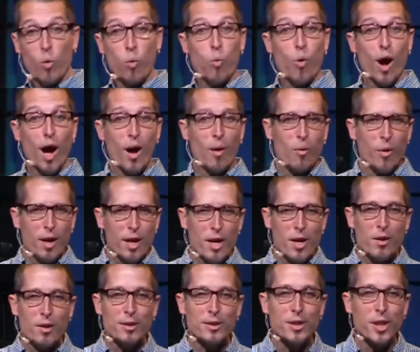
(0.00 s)
what were
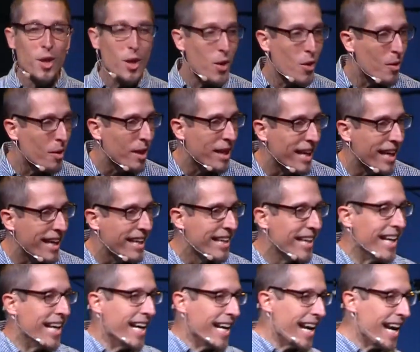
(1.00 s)
you
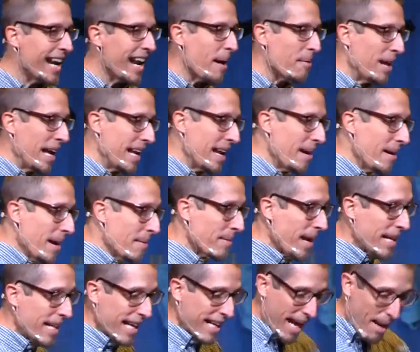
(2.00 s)
doing? And I'm, and I'm,
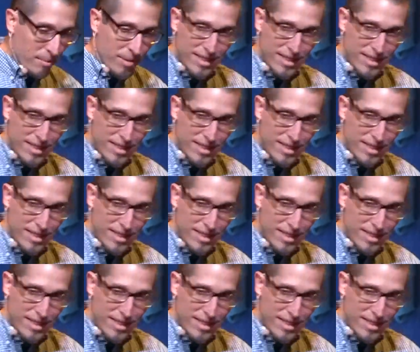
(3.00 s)
and I'm